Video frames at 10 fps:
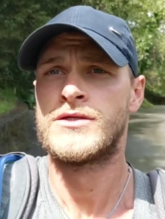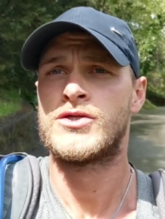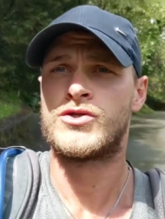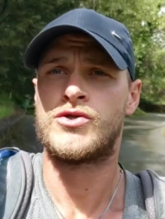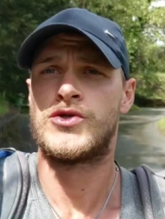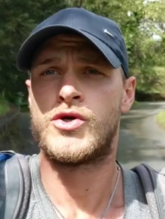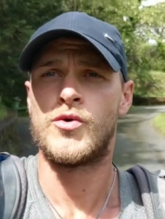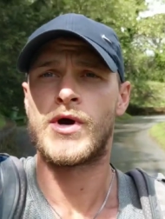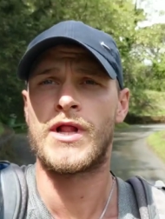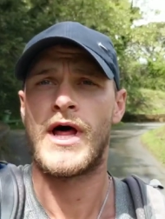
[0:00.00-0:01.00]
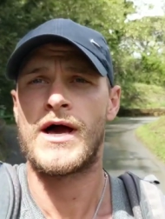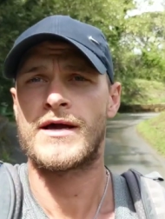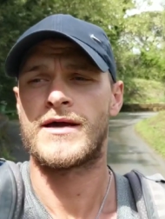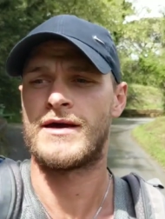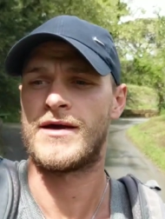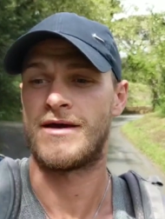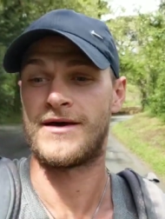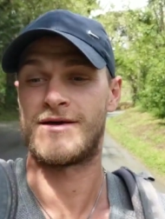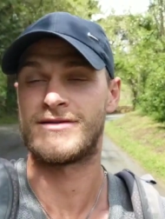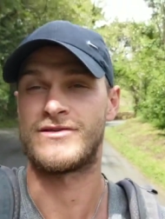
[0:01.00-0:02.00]
It's 2 o'clock.
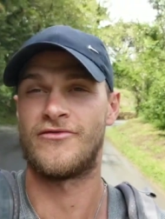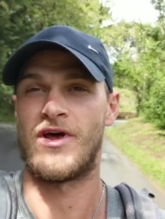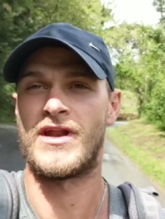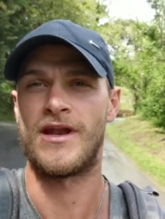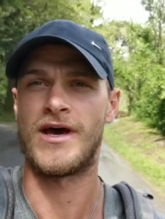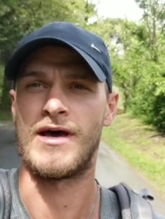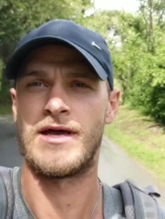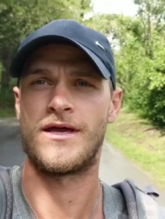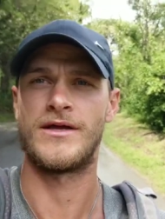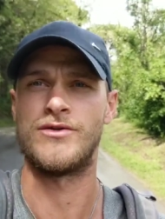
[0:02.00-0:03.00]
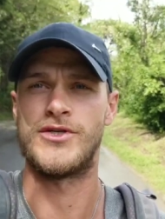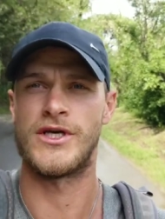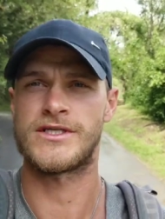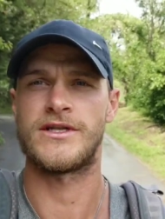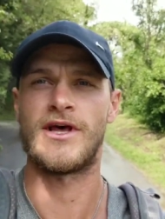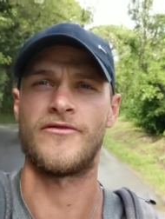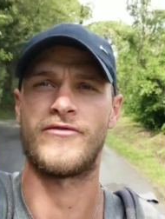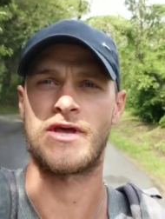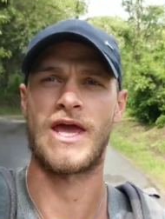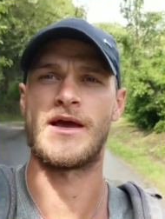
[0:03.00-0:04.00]
Savannah and I just
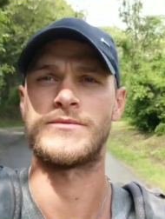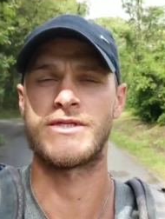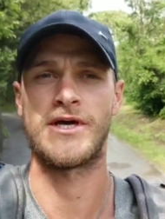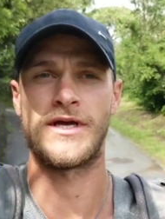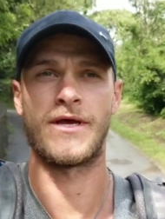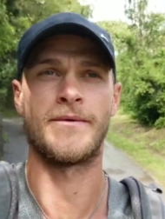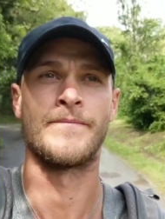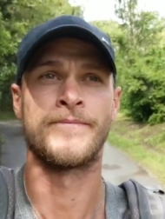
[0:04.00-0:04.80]
left the campsite.